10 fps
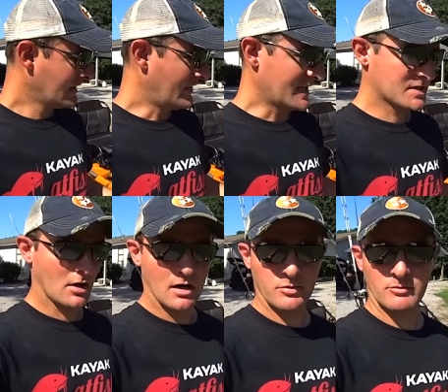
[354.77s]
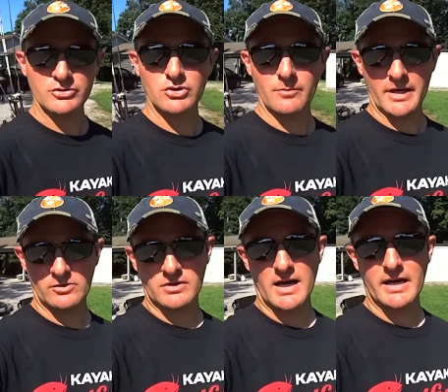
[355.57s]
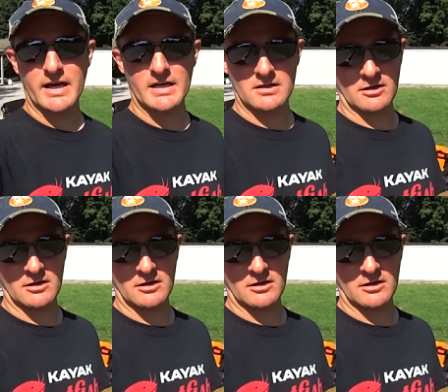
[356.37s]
That's comparable to a pedal kayak.